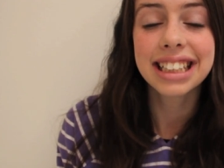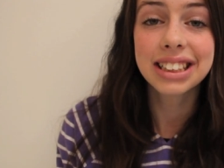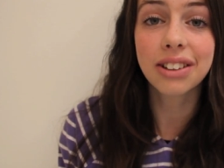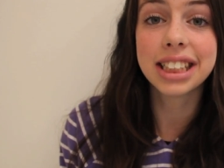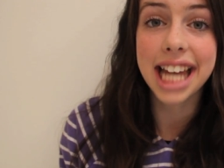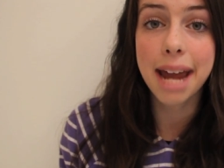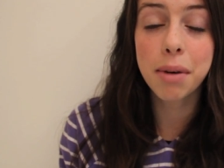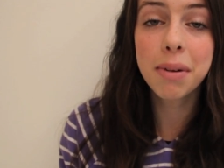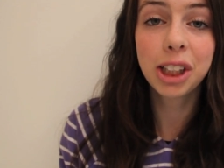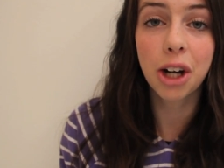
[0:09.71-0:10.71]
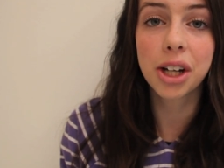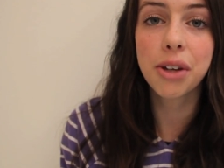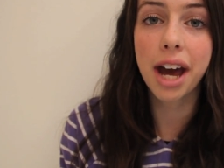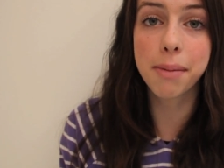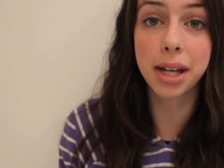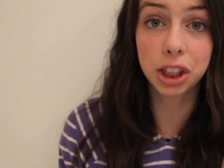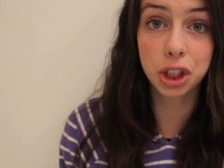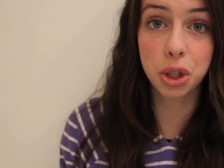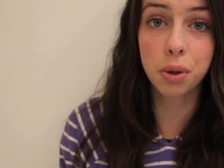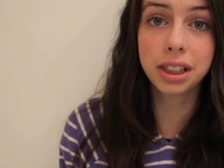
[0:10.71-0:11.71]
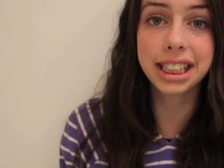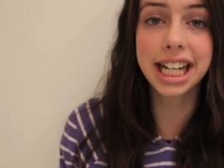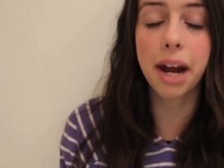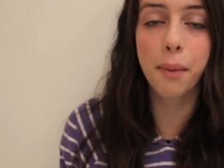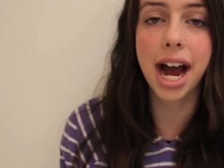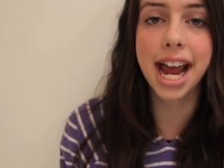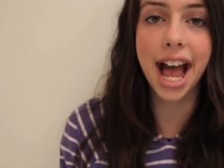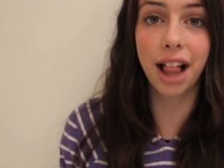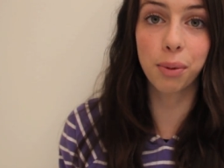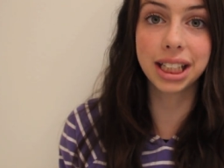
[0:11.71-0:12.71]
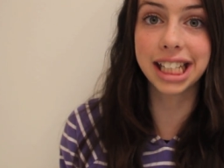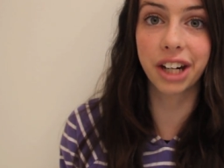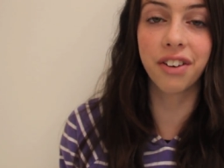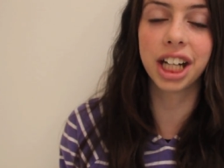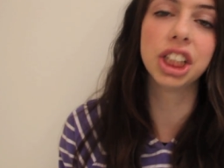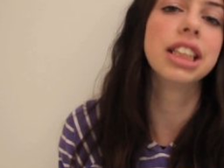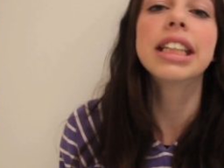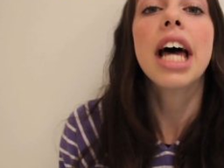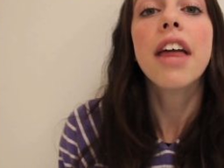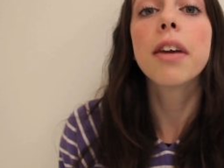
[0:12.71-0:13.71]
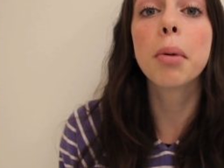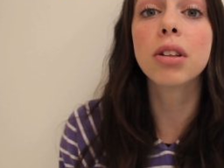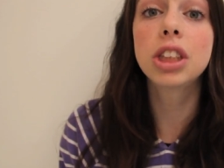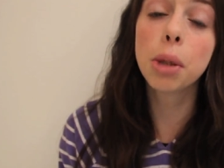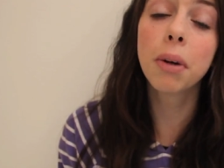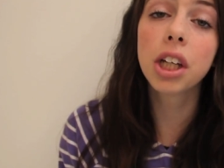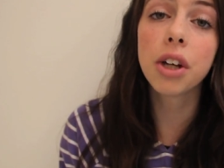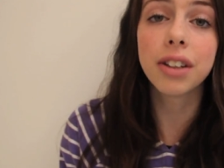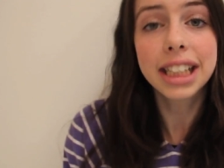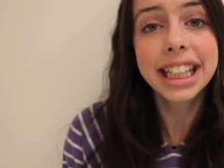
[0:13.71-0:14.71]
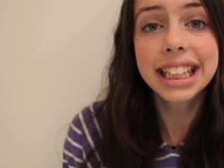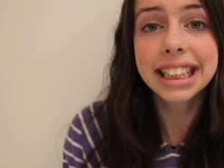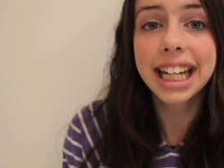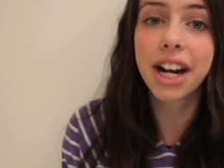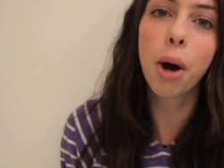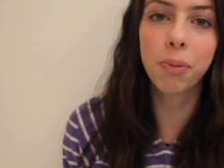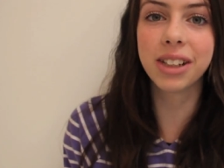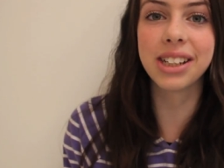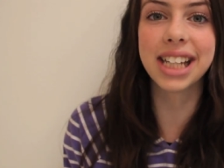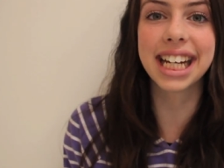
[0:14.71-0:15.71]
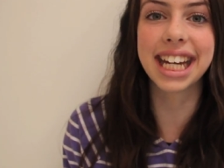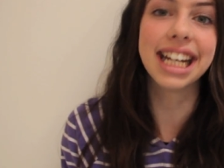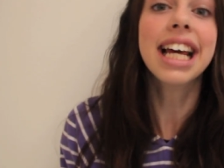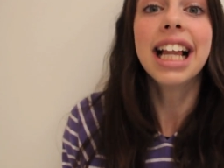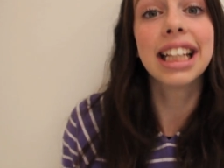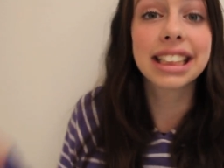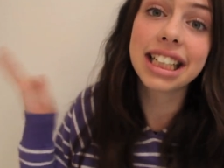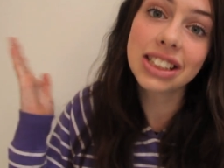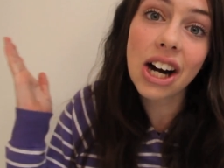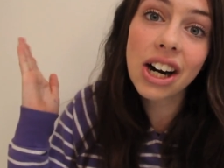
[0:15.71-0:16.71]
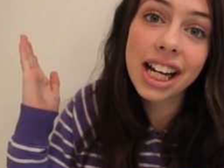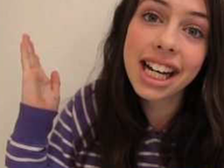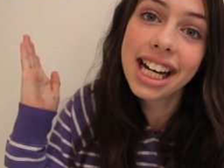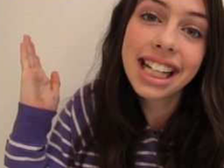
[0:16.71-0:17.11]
So today I'm going to be showing you how to make two DIY Halloween decorations. They're both super cute and easy and hopefully you like it. Let's get started!